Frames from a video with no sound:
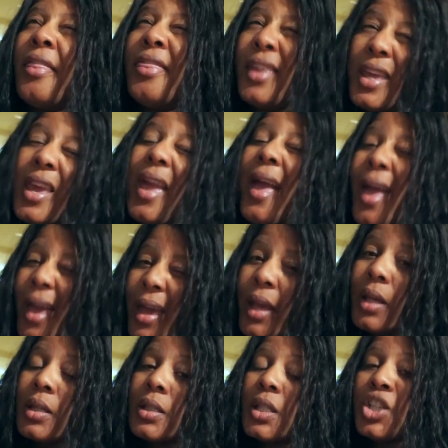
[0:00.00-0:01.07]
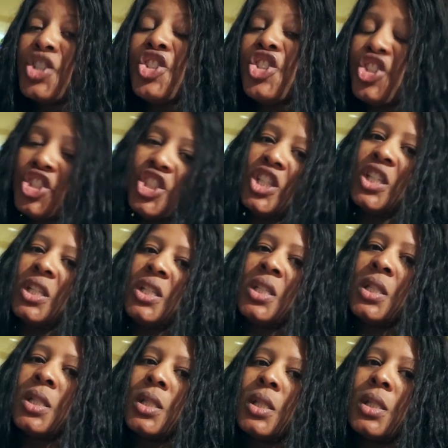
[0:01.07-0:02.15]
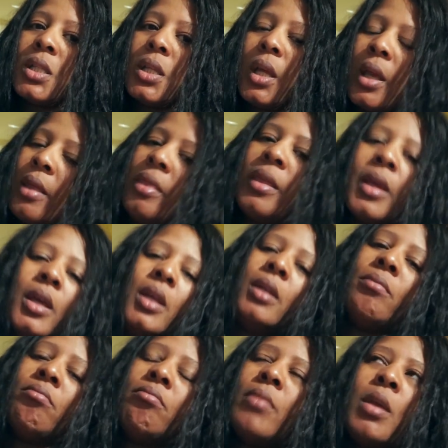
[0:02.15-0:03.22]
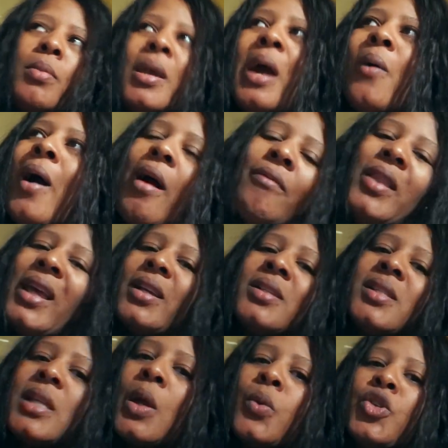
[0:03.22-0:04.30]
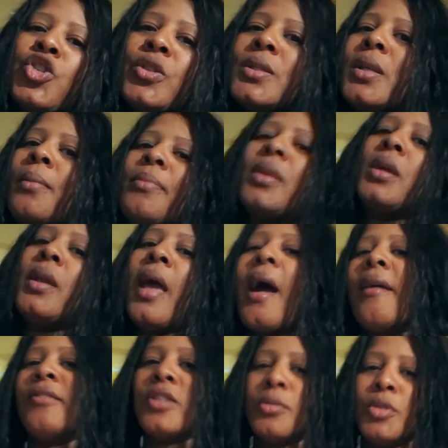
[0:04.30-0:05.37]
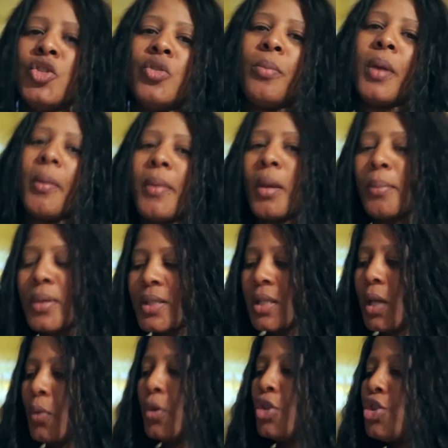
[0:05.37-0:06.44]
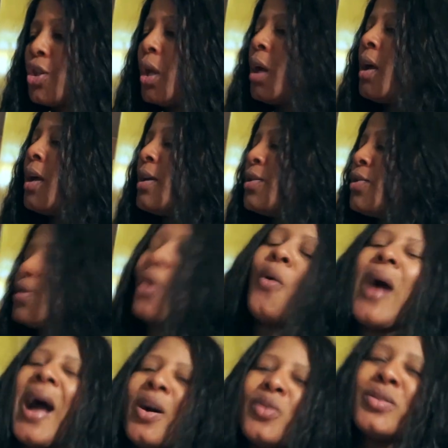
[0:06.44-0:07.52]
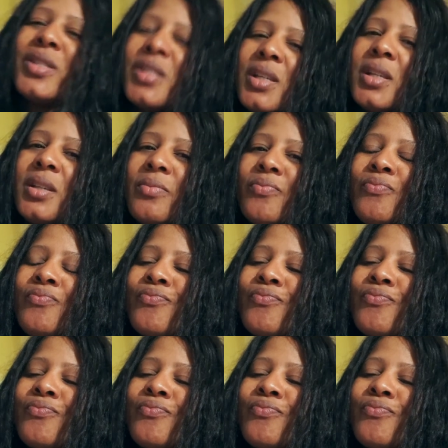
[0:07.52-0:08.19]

the eggs and cheese and then maybe I'll have like a sandwich or something have Dimitri pick me up a sandwich so I'll see